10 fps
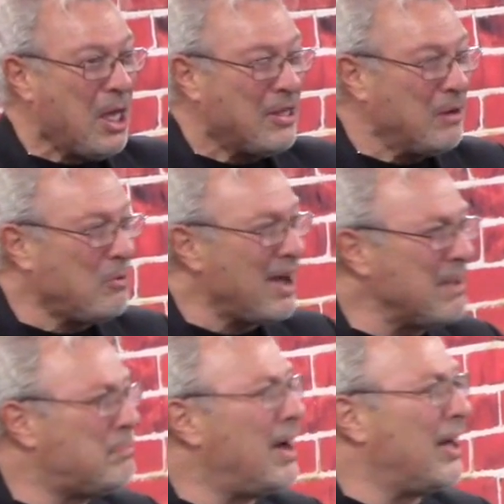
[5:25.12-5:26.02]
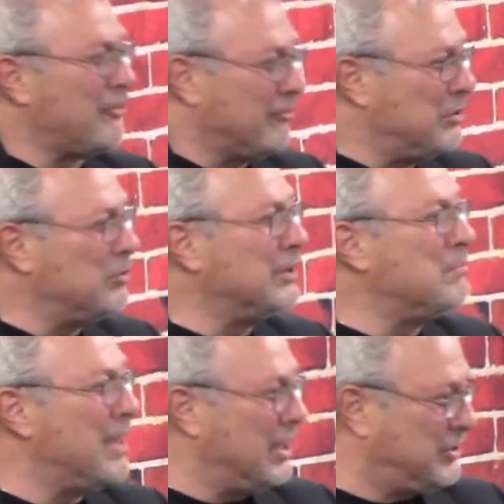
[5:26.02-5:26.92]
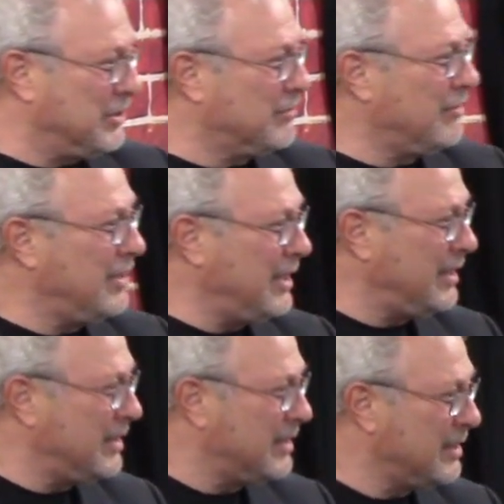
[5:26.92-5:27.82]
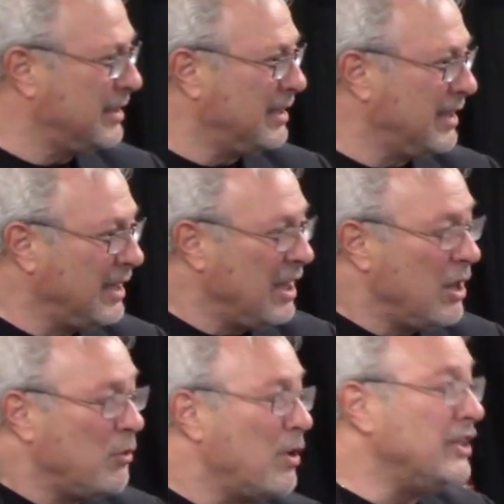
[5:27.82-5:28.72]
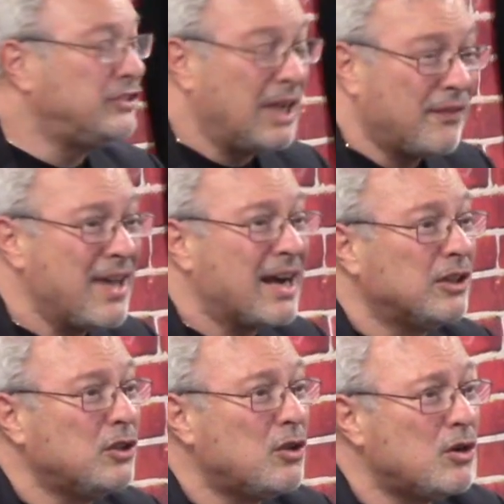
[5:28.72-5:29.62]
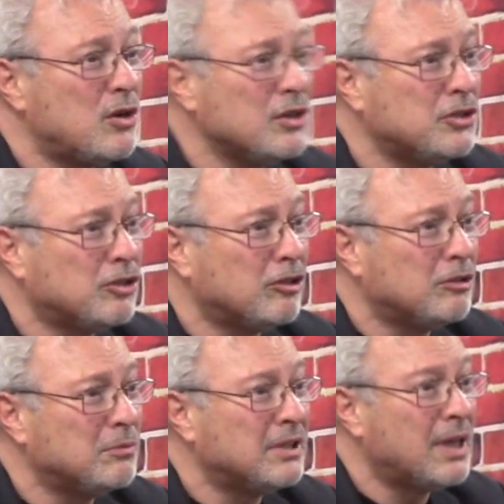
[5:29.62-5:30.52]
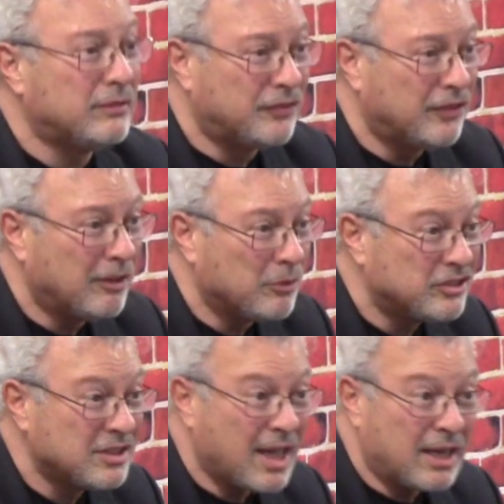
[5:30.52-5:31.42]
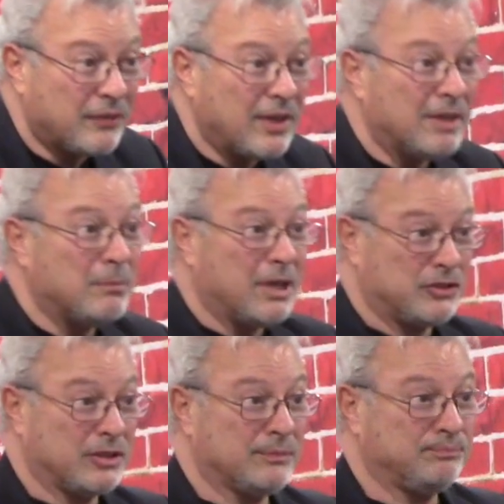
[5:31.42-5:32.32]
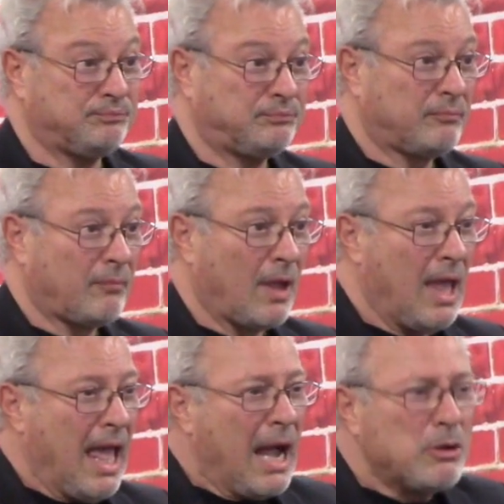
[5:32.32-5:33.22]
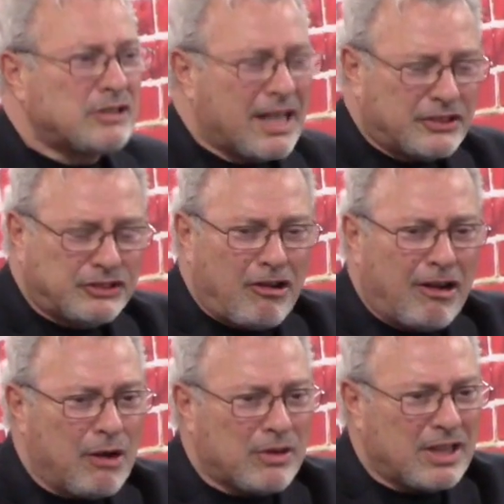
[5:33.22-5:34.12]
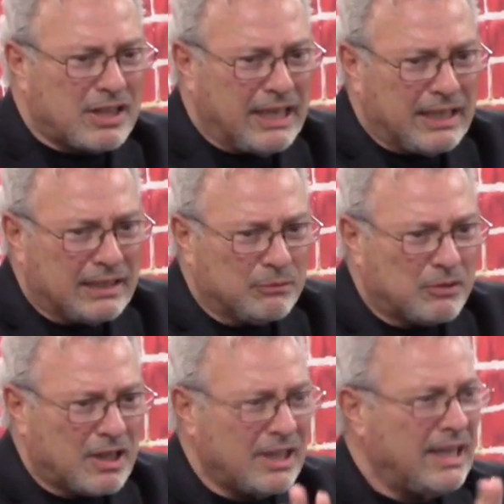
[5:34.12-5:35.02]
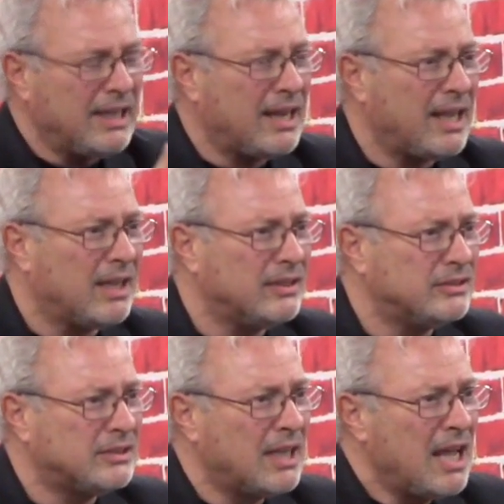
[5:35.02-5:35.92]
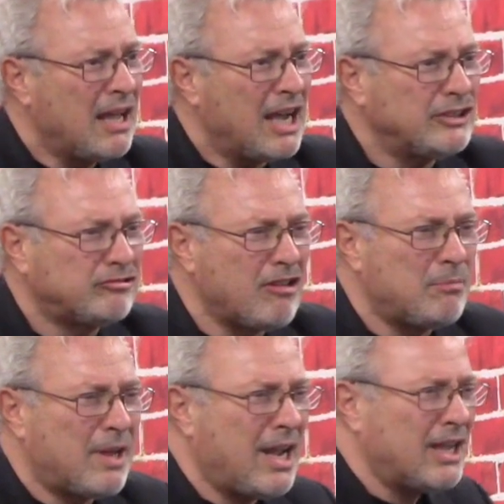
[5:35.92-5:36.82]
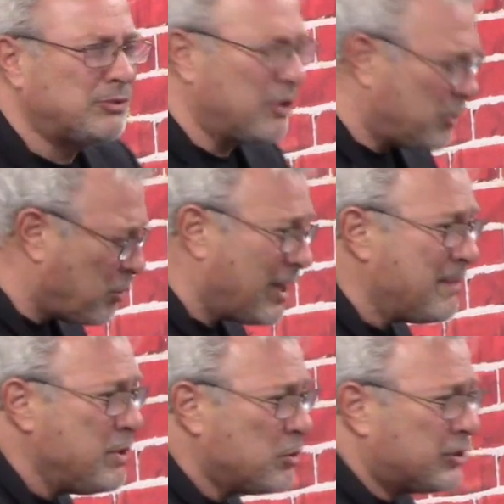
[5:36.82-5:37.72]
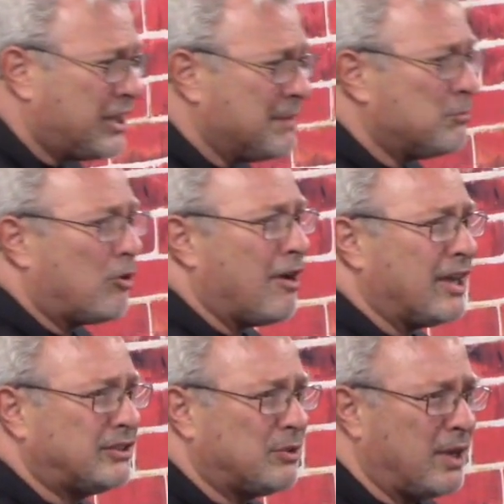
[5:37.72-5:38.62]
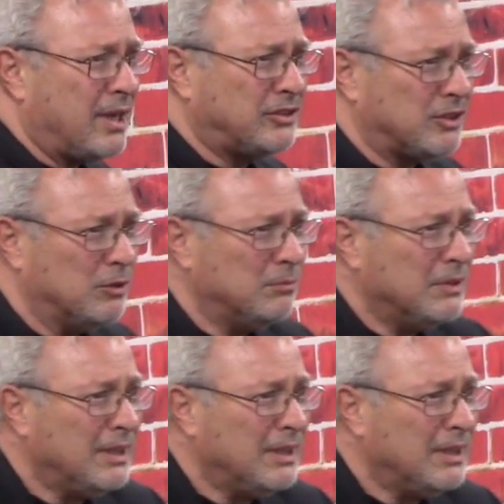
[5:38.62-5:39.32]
then why bother doing magic, right? Well, you see, I've had a long-term love affair with sleight of hand magic. I always like to start out clean hands. I scrub my hands with 20 Mule Team Boraxo hand soap.